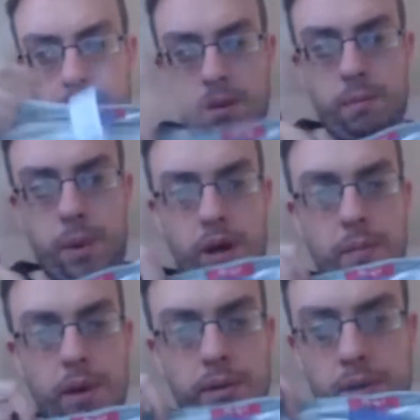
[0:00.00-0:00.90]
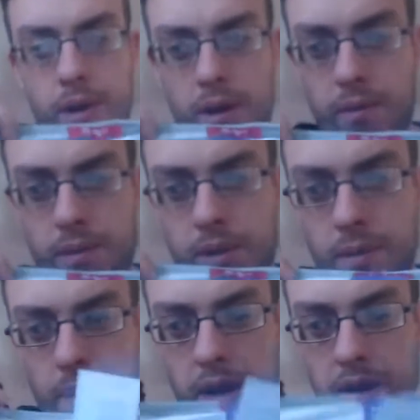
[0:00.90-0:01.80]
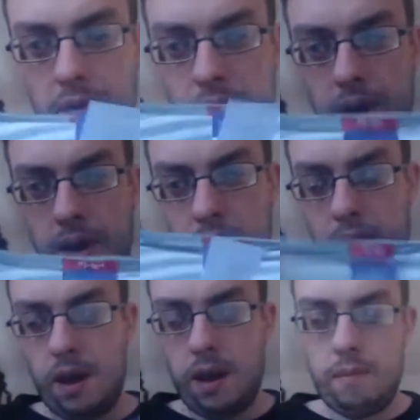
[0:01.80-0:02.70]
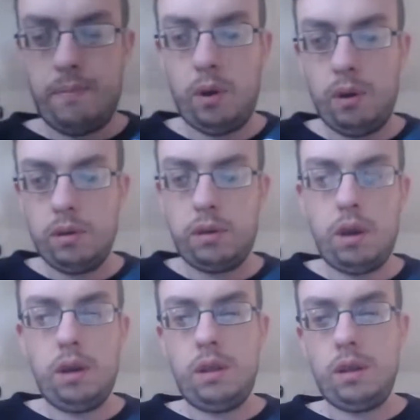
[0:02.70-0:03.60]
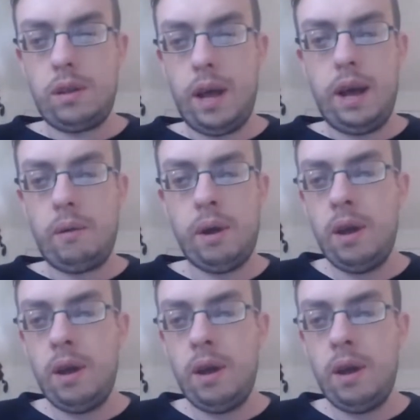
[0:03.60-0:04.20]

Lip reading: It's by Monsoon, which I believe is a Paul's joined us now.